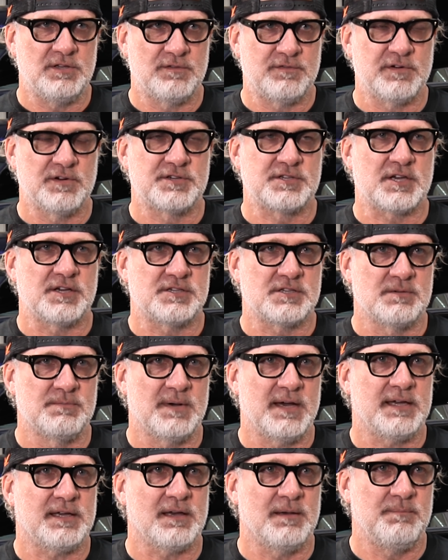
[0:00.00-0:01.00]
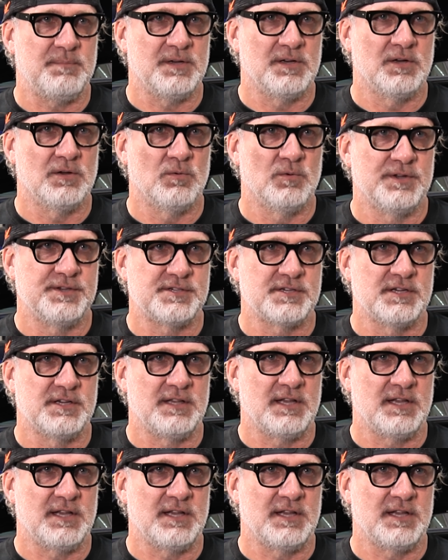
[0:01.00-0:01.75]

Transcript: the first custom bike I built was a